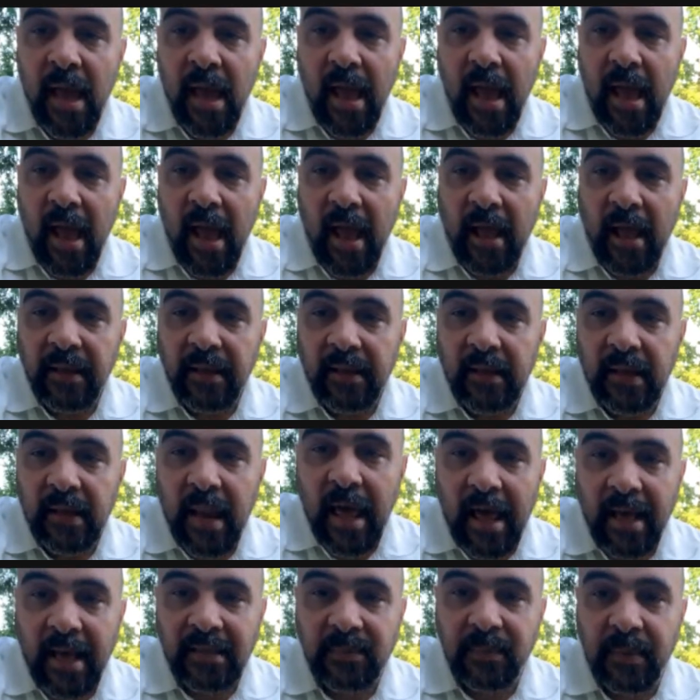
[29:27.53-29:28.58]
And
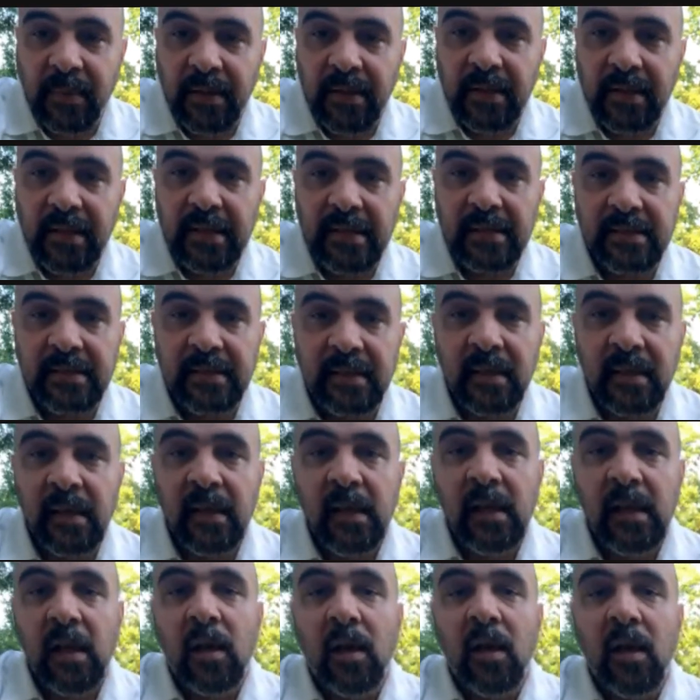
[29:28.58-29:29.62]
last but least,
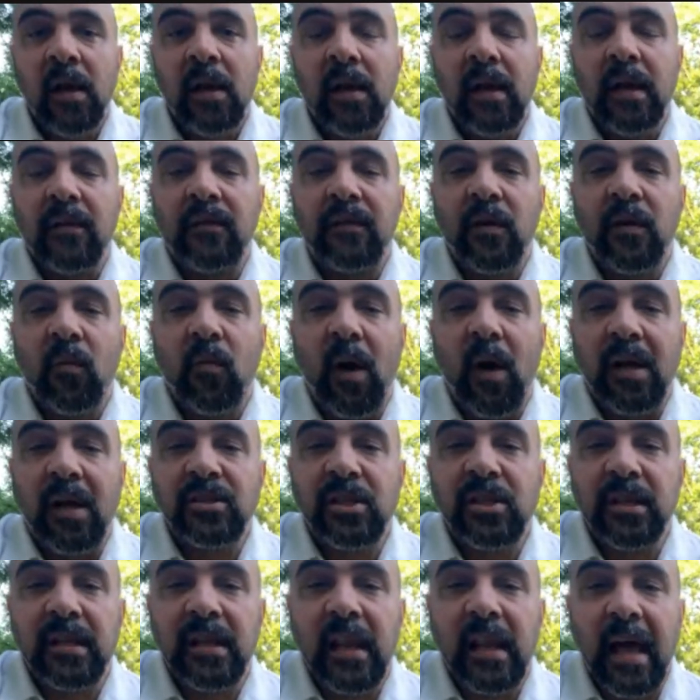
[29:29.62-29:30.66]
if you're
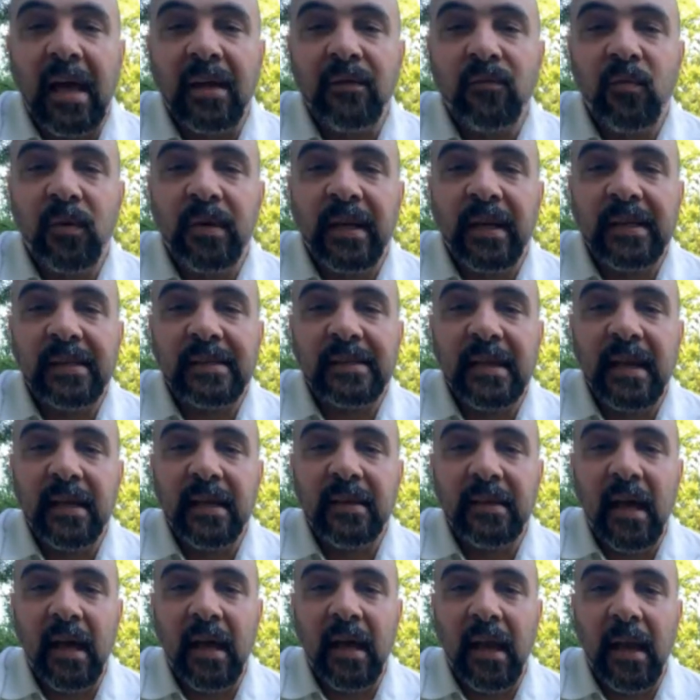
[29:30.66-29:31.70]
watching live, win a
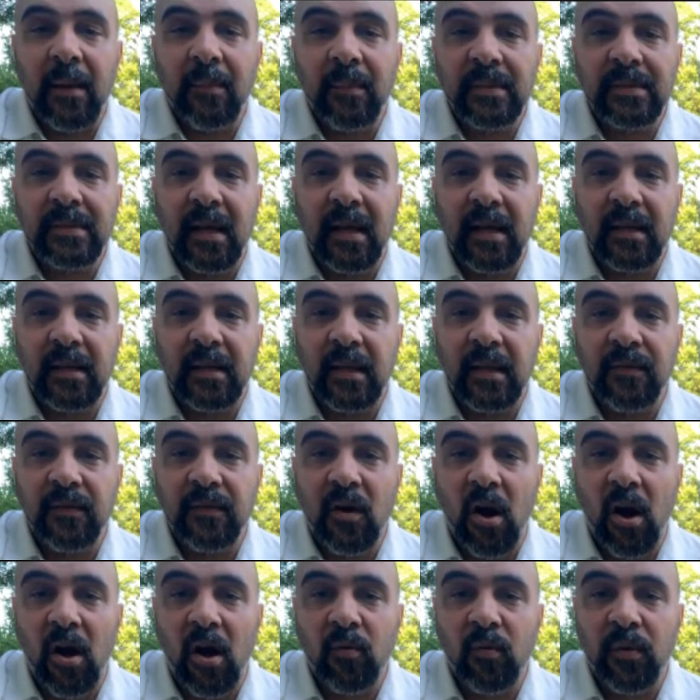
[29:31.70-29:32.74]
$10 Amazon gift
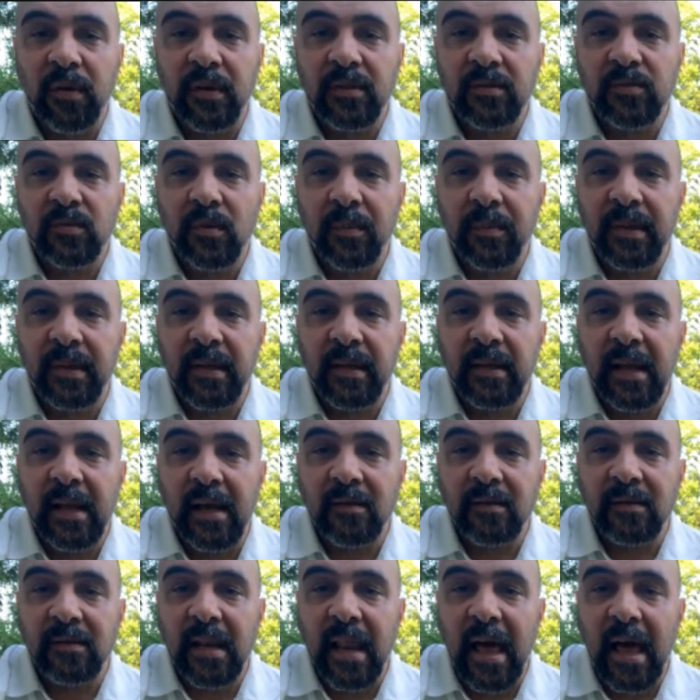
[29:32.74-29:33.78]
card. Winners will be
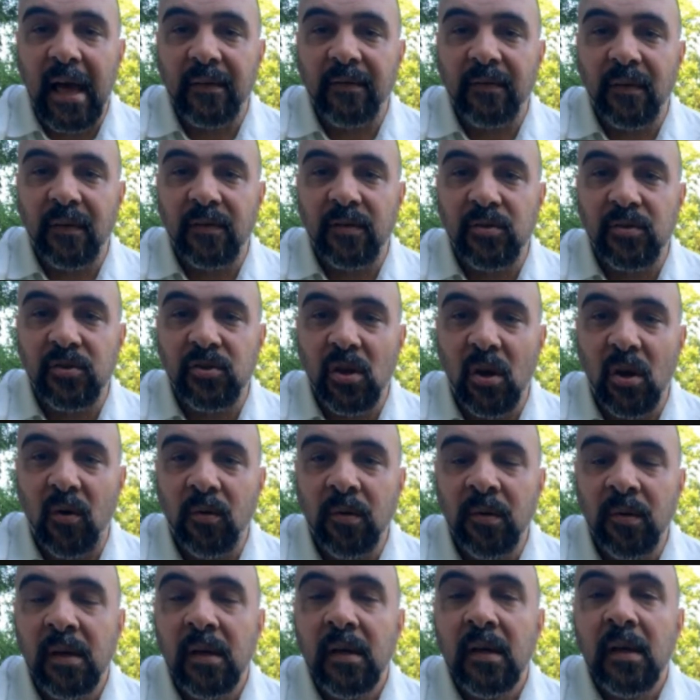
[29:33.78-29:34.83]
announced live on the show.
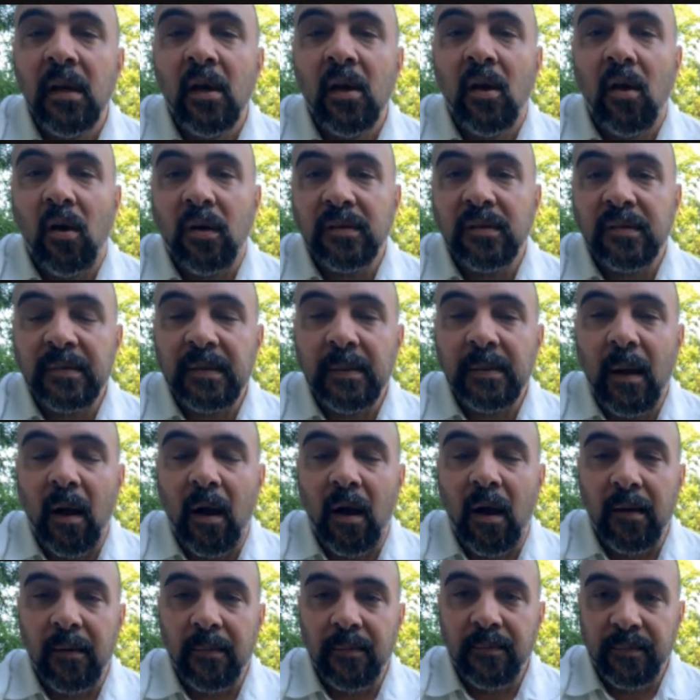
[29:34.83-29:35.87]

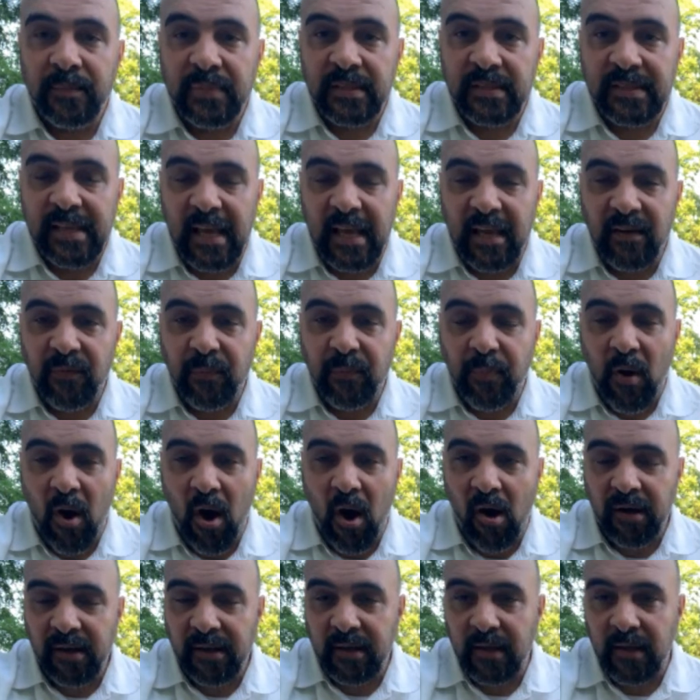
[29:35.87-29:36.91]
Safe
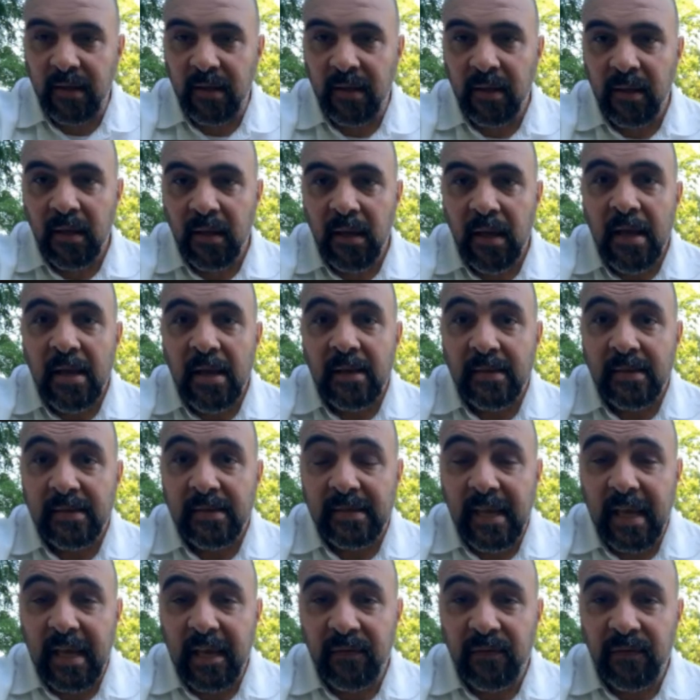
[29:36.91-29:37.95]
Park,
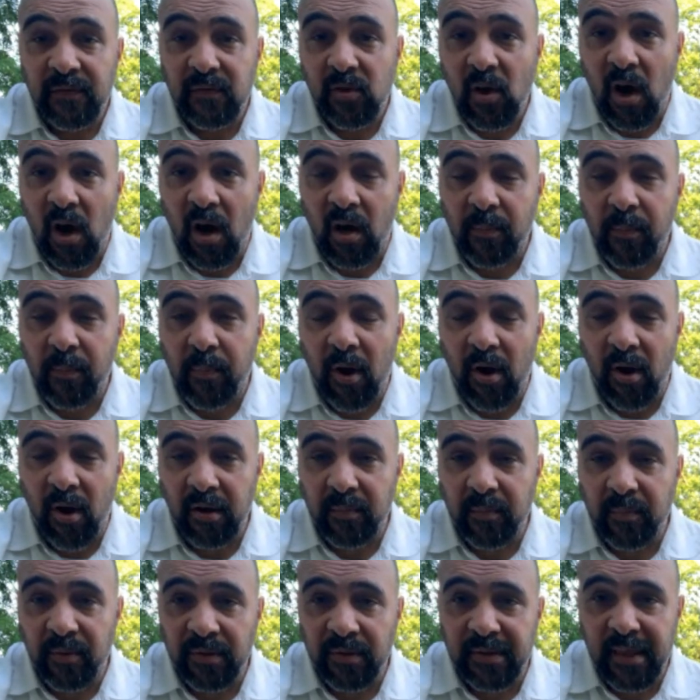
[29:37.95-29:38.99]
Safe Dog Park.
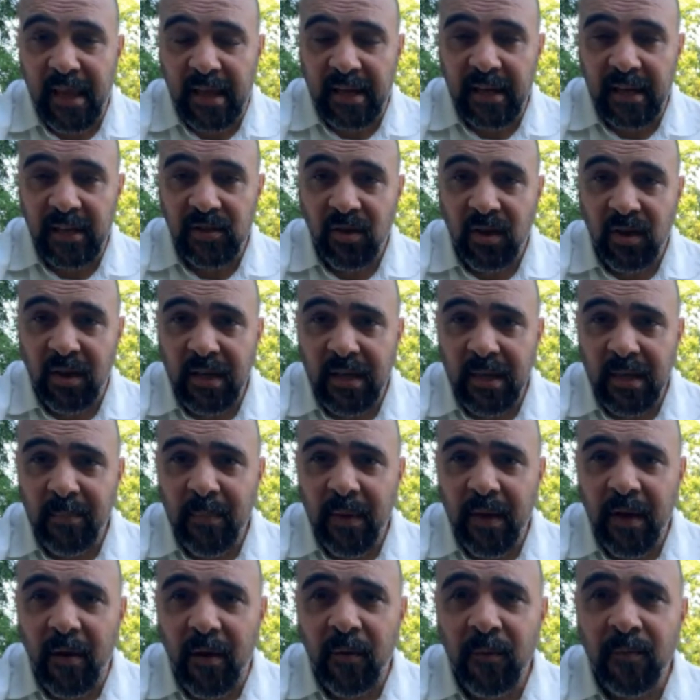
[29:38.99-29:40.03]
Put that in your
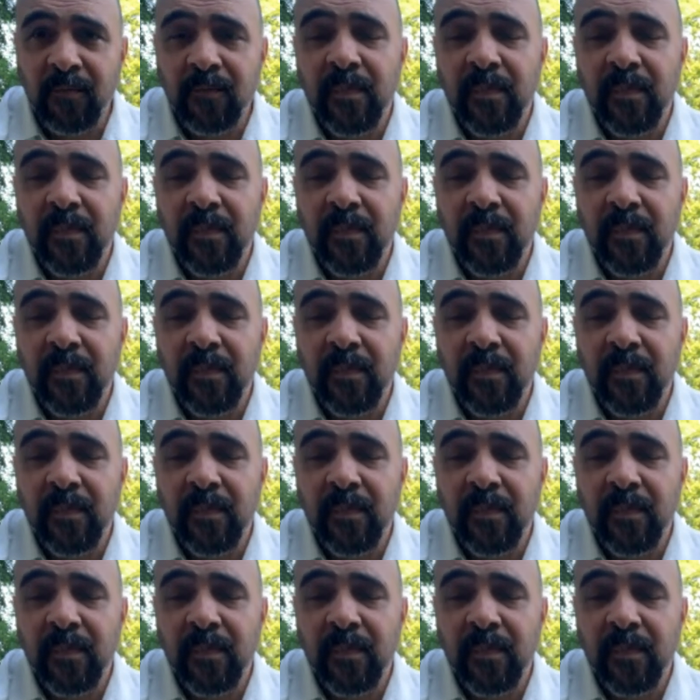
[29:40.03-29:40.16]
email.